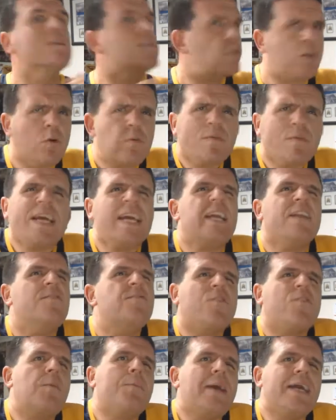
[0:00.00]
There's no
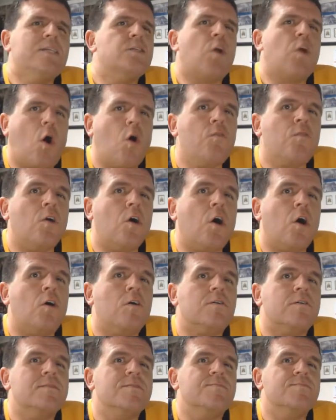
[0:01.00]
need for a major
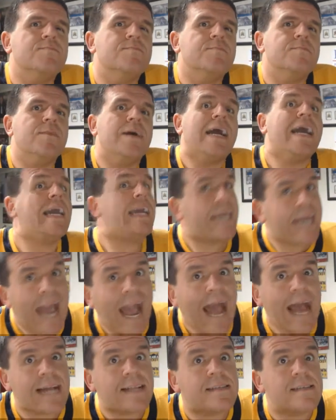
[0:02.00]
overhaul
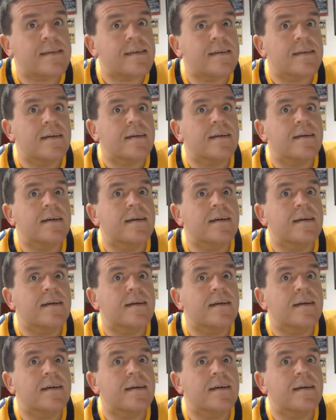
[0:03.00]
yet,